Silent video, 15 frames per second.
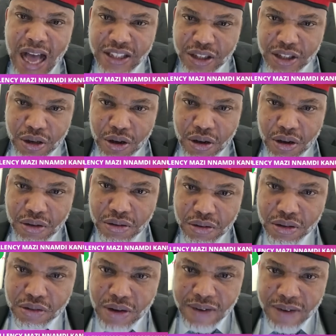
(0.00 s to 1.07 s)
ask
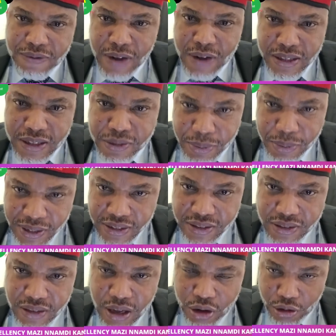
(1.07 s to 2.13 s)
your grandfathers,
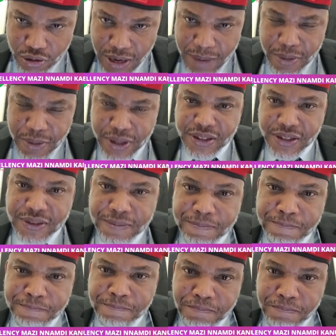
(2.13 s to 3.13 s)
please, or your grandmothers.